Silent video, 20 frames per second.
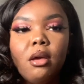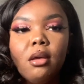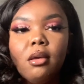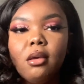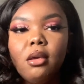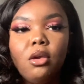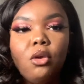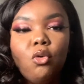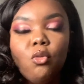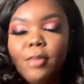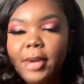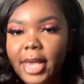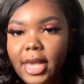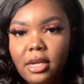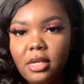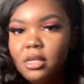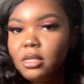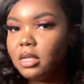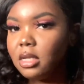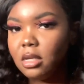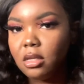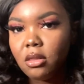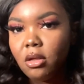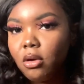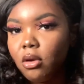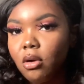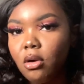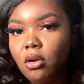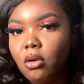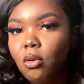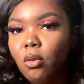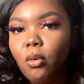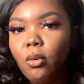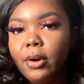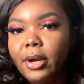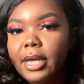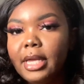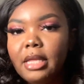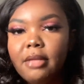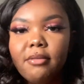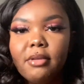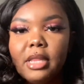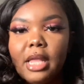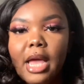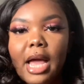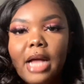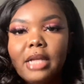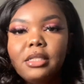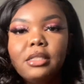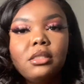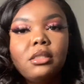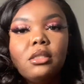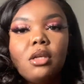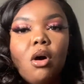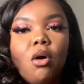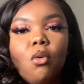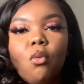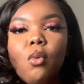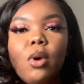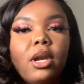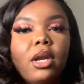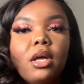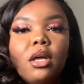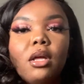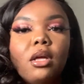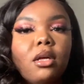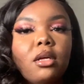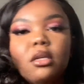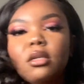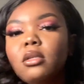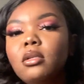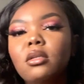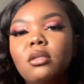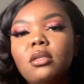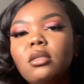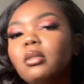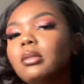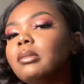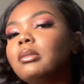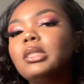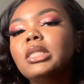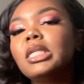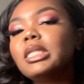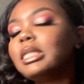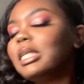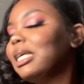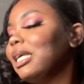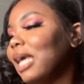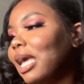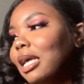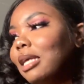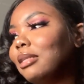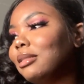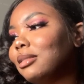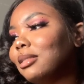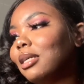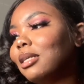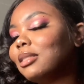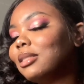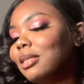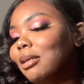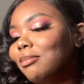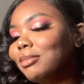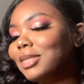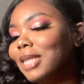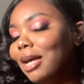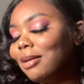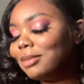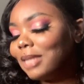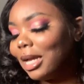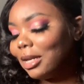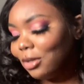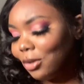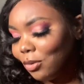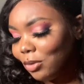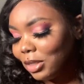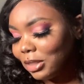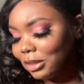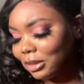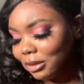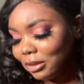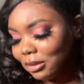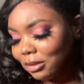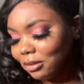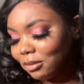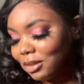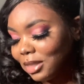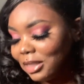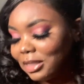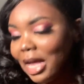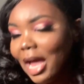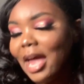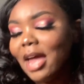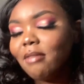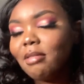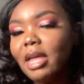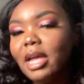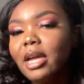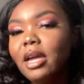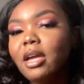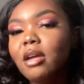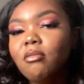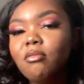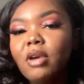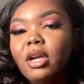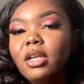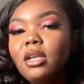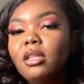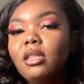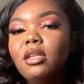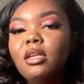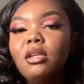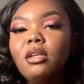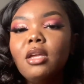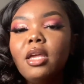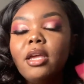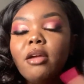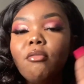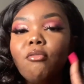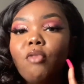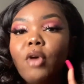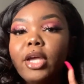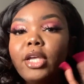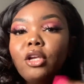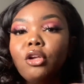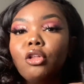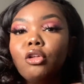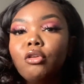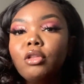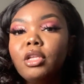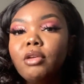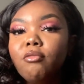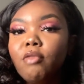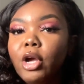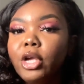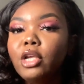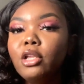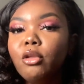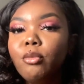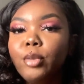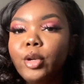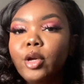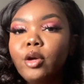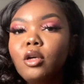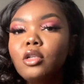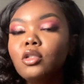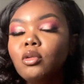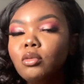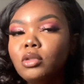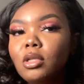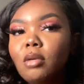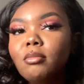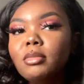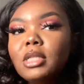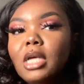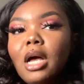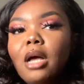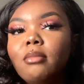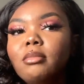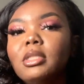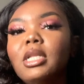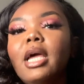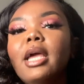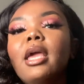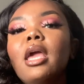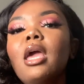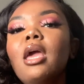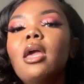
cute panties either, or even like, I just don't want to, just in case, because sometimes I notice, because I have like an irregularly regular period, so sometimes like